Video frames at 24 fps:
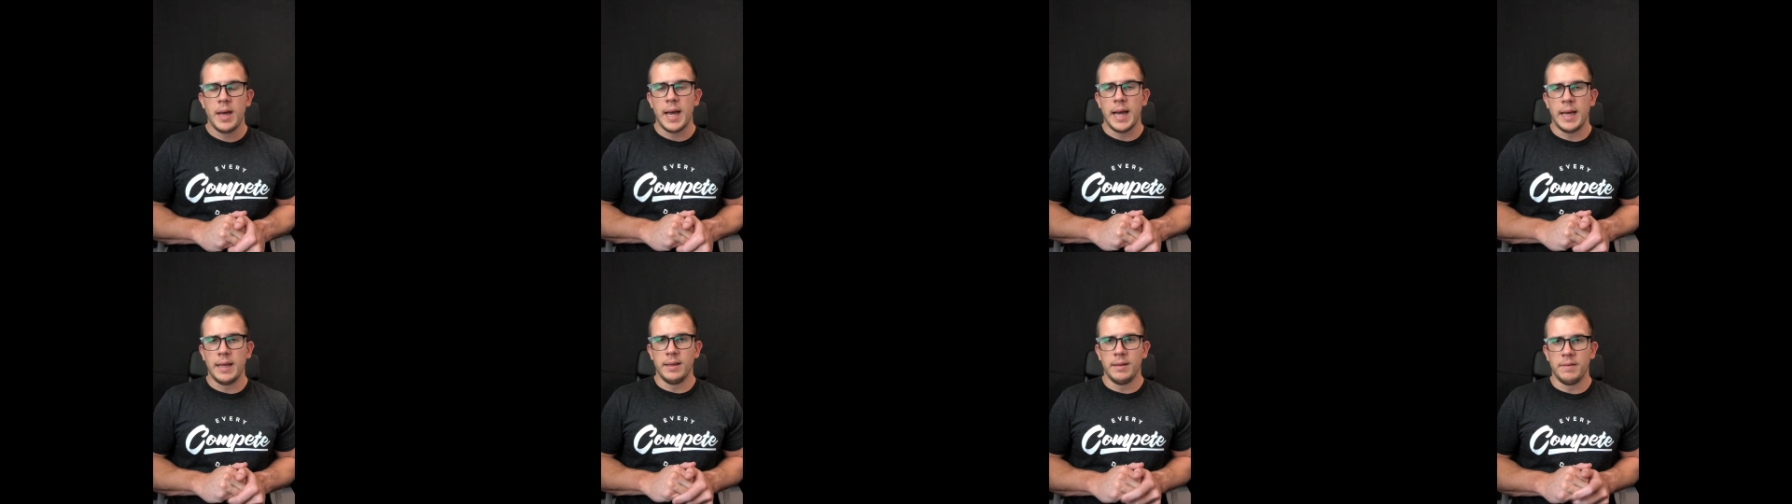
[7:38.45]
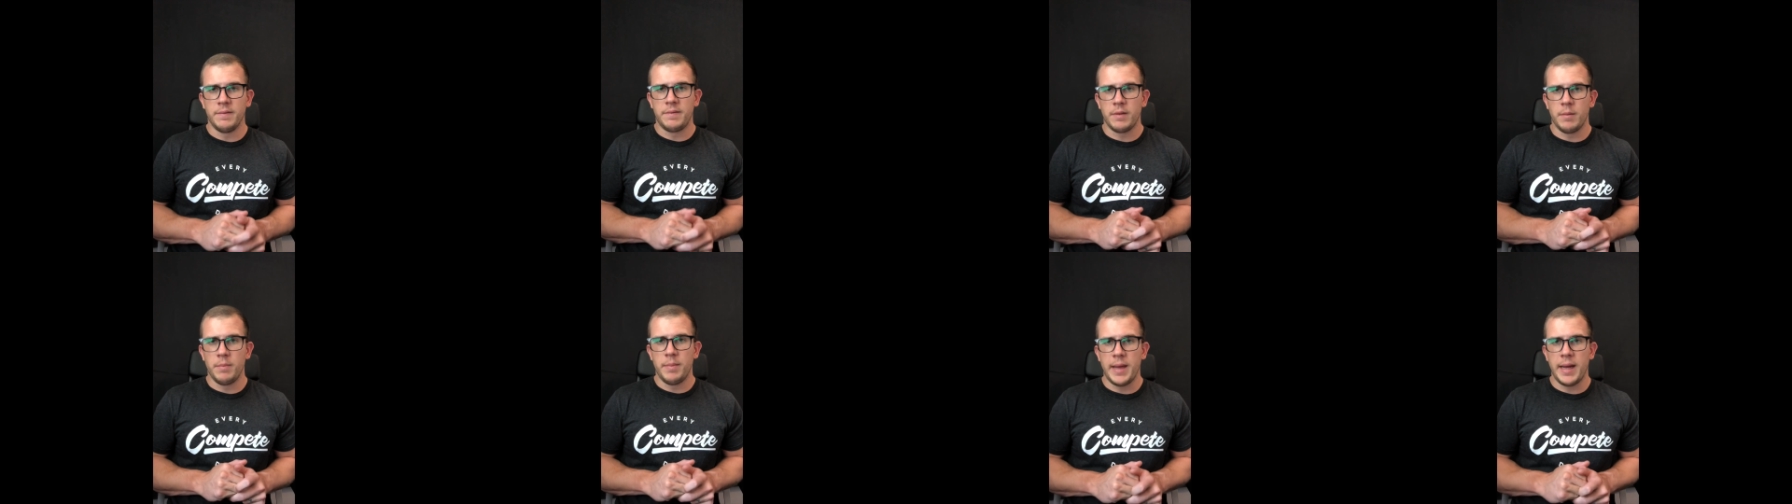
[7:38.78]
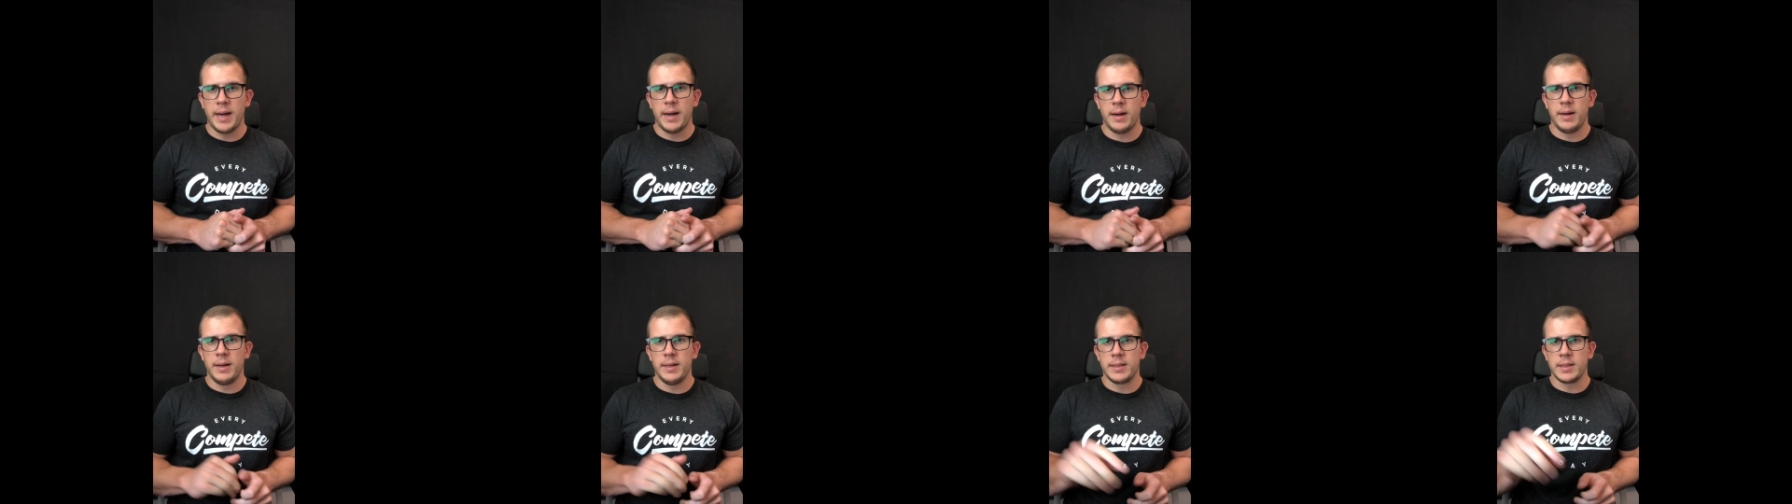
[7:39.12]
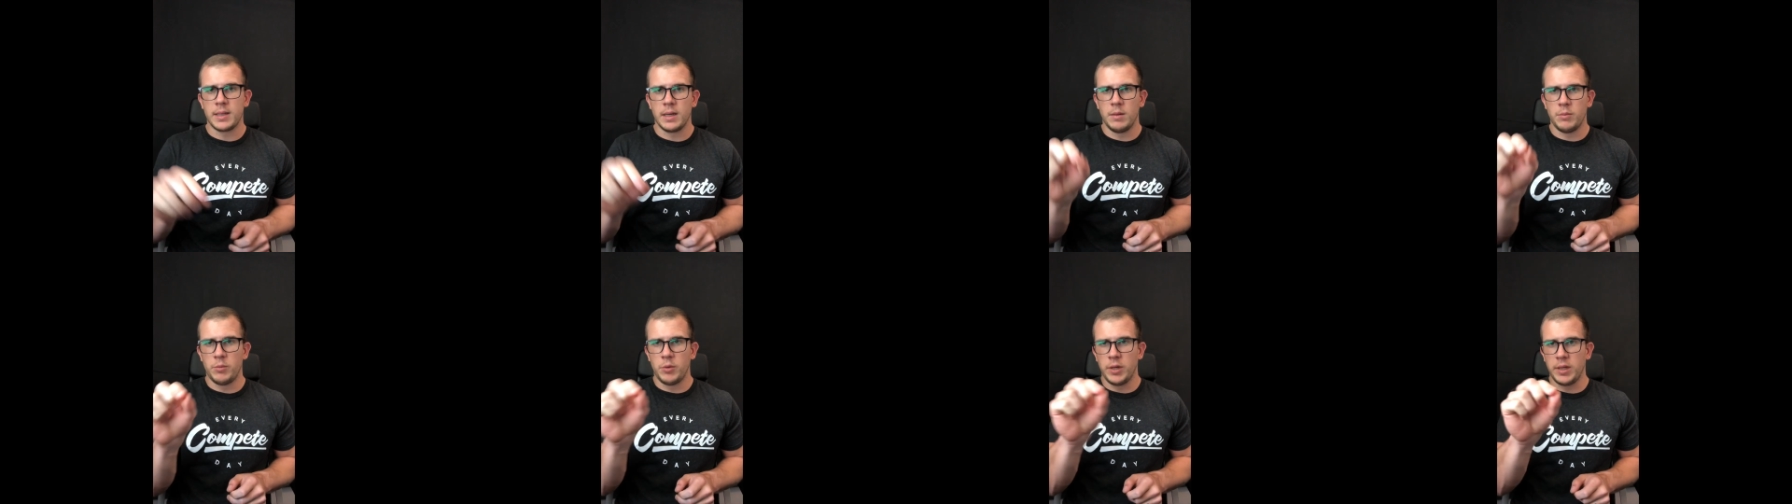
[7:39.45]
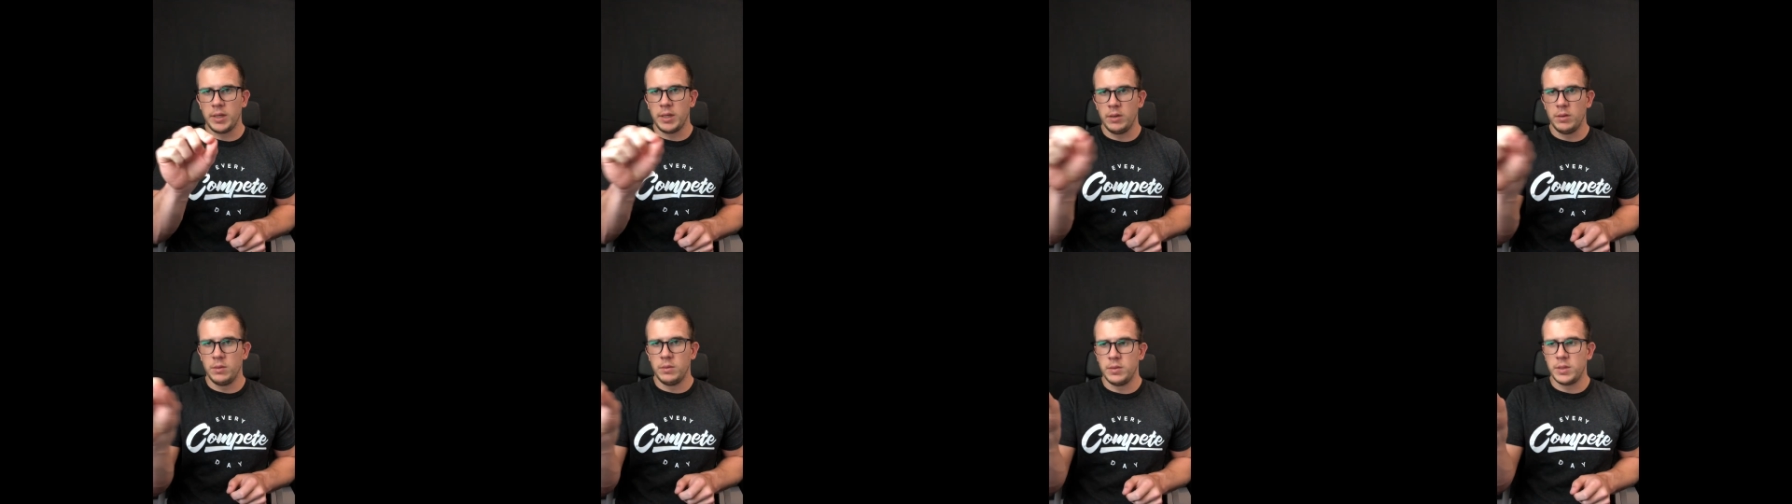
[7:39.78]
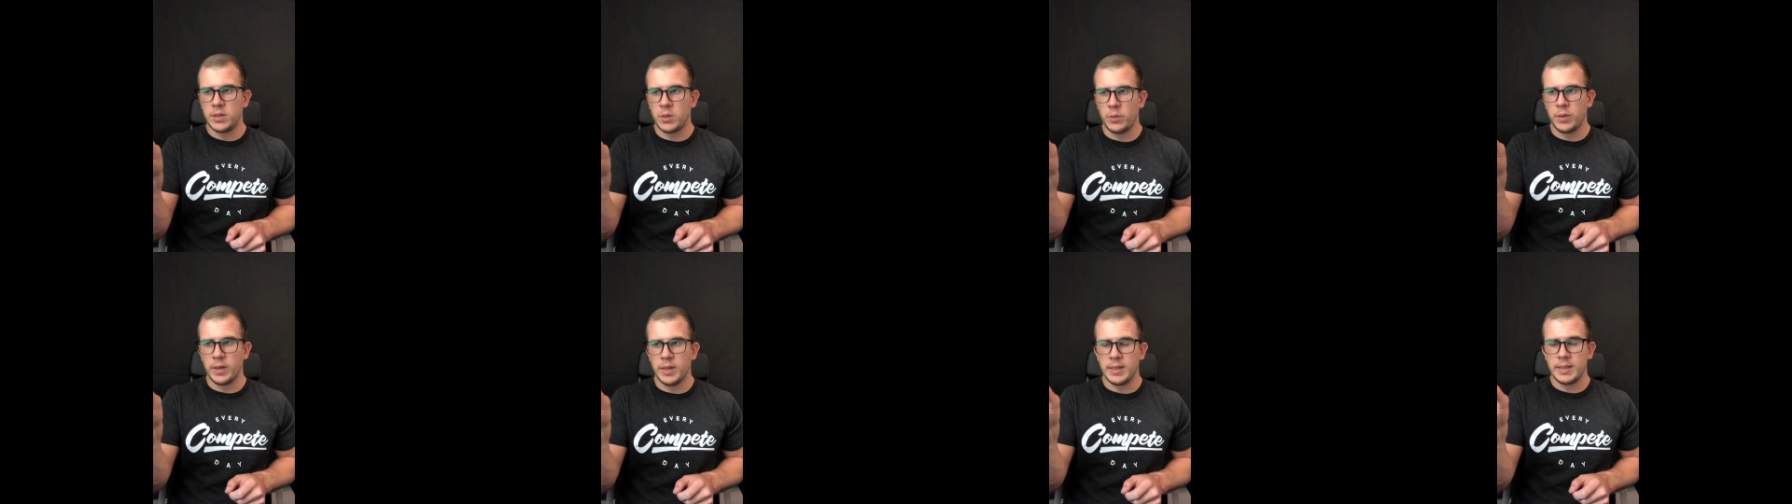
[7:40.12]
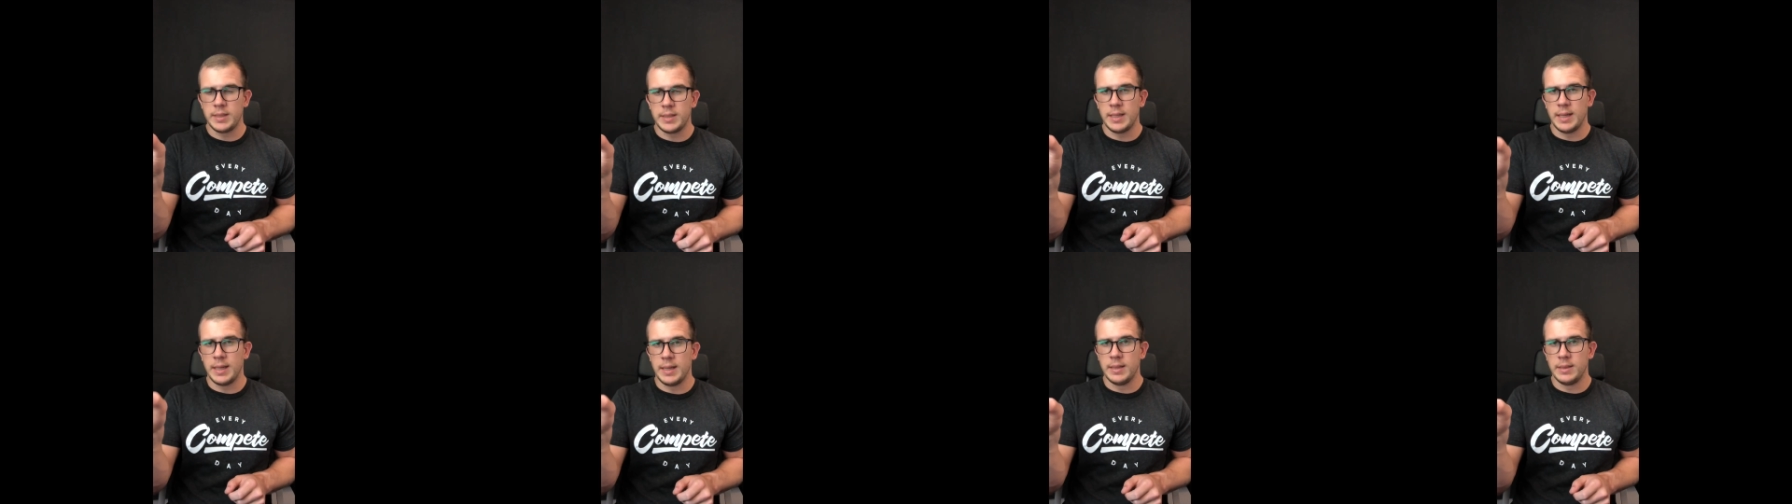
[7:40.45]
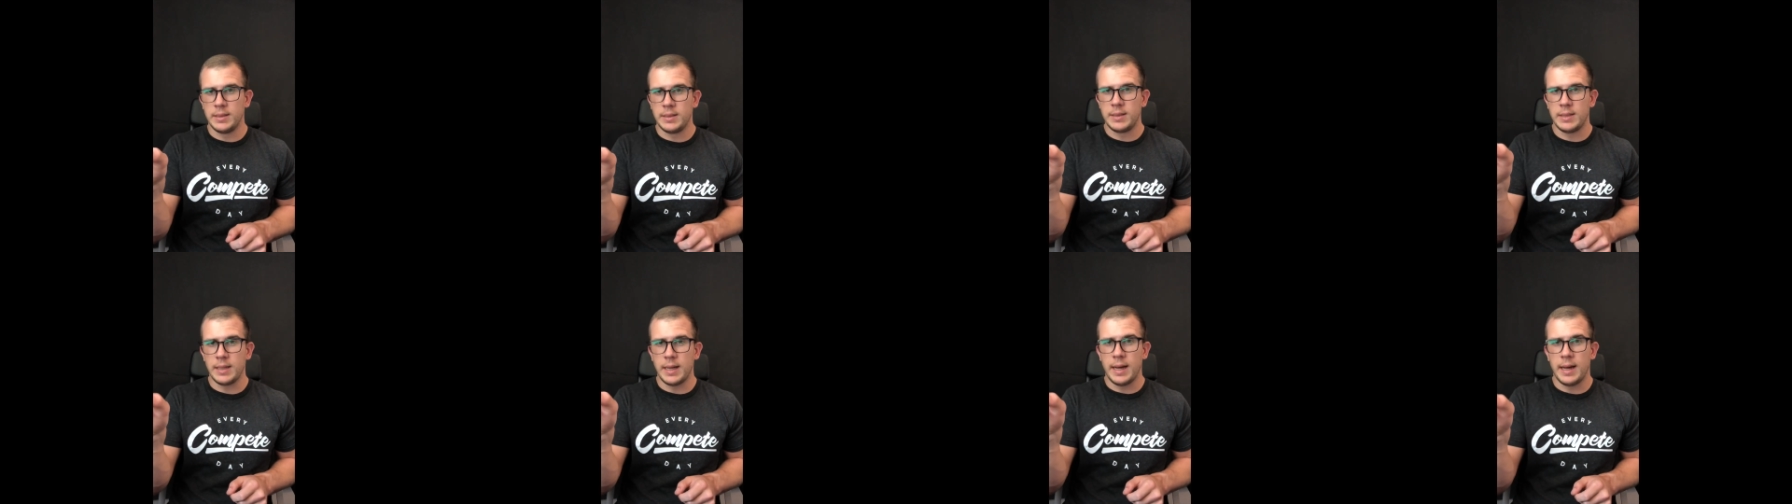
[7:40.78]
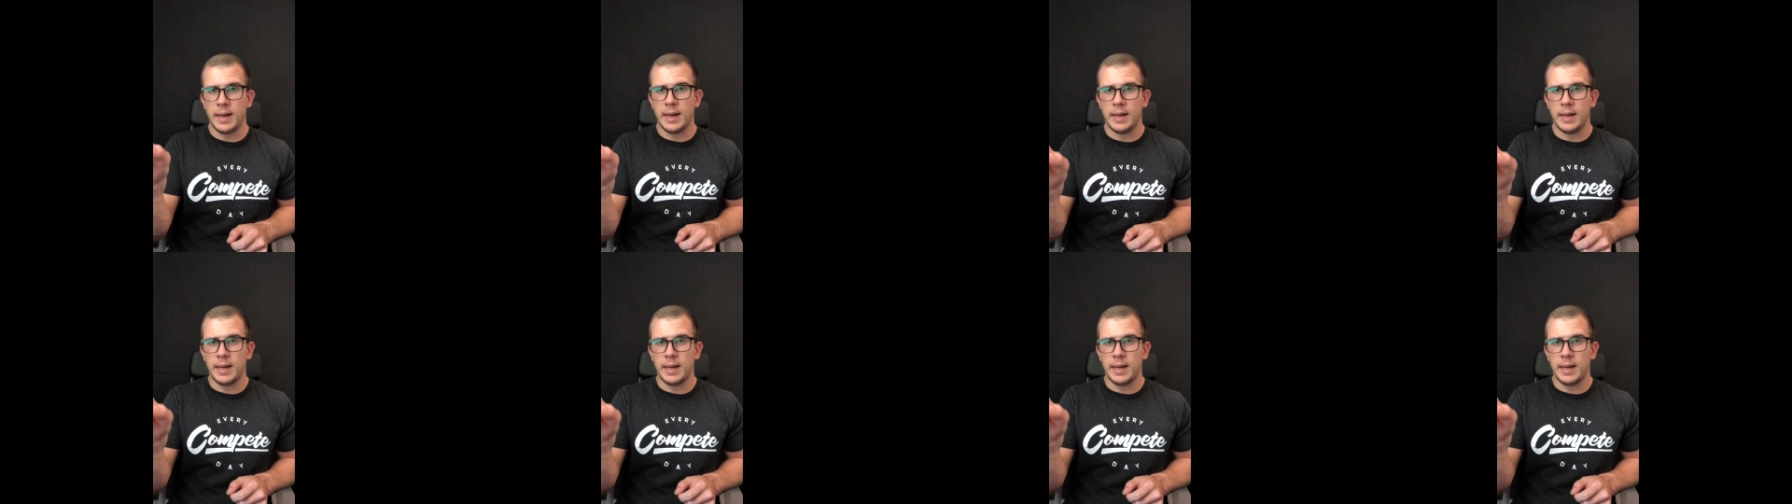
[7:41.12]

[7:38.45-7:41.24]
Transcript: and then from there, it's gonna bring you to where it says